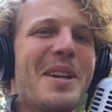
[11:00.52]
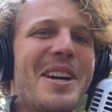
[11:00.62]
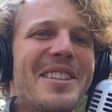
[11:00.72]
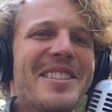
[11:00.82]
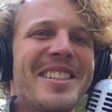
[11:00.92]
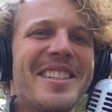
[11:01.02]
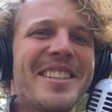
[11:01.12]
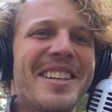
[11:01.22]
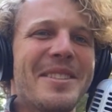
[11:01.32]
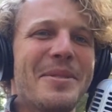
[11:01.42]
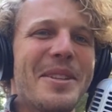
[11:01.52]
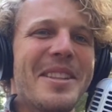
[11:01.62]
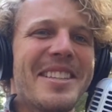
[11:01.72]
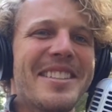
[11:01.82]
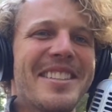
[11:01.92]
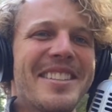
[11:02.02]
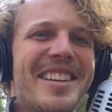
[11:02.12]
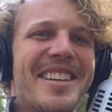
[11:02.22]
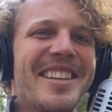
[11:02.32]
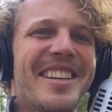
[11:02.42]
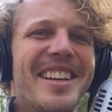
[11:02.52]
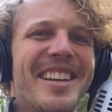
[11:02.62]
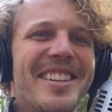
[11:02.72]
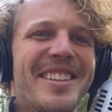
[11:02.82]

Dass. He's got some good things to say. You